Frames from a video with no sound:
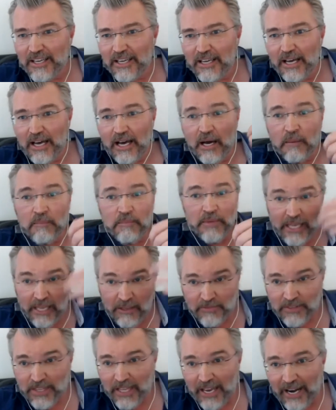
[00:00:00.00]

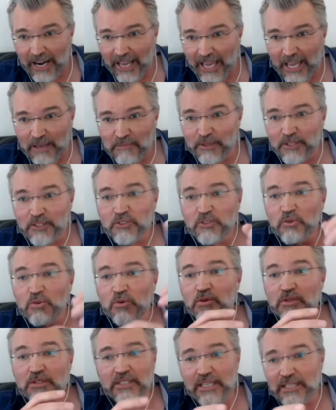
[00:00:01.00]
if they are able
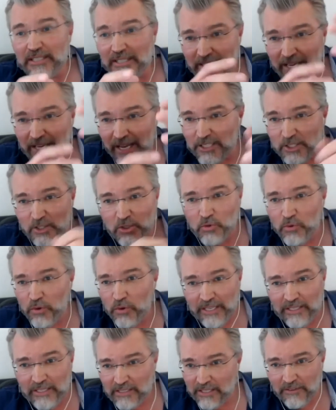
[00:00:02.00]
to decide to
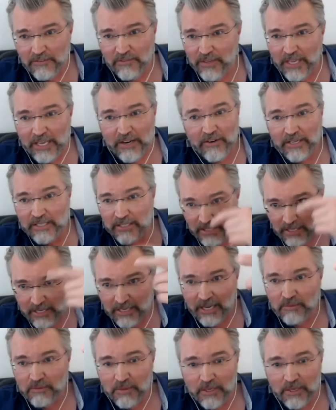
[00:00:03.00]
interfere us. And I will